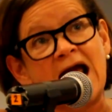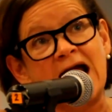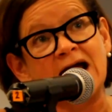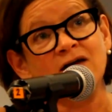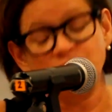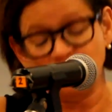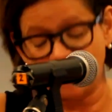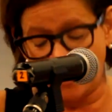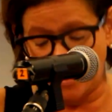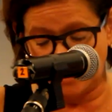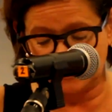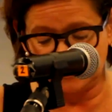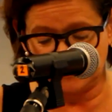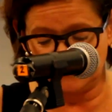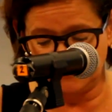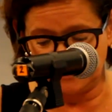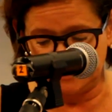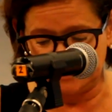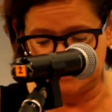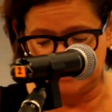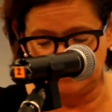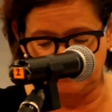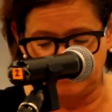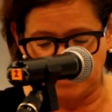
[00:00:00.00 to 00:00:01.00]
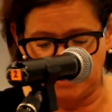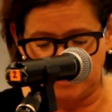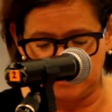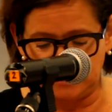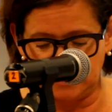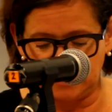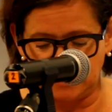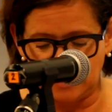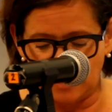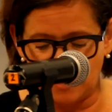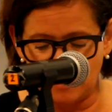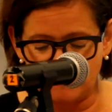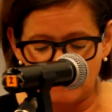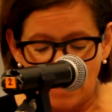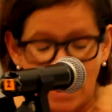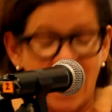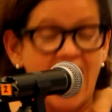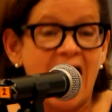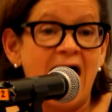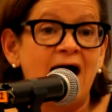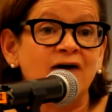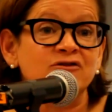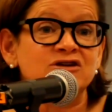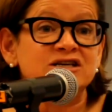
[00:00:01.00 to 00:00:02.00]
and they're actively debating
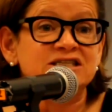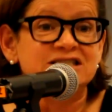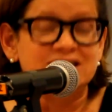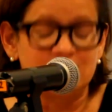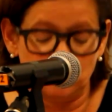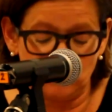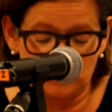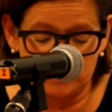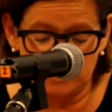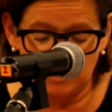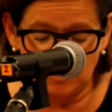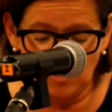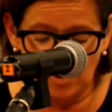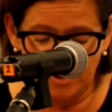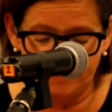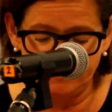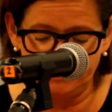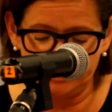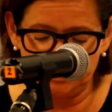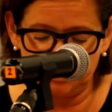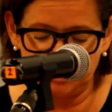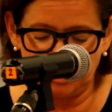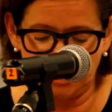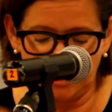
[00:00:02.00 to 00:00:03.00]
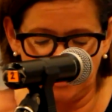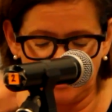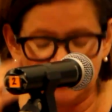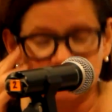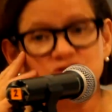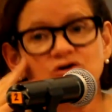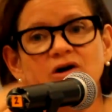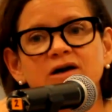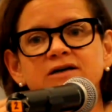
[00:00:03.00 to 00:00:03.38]
how to deal with climate change.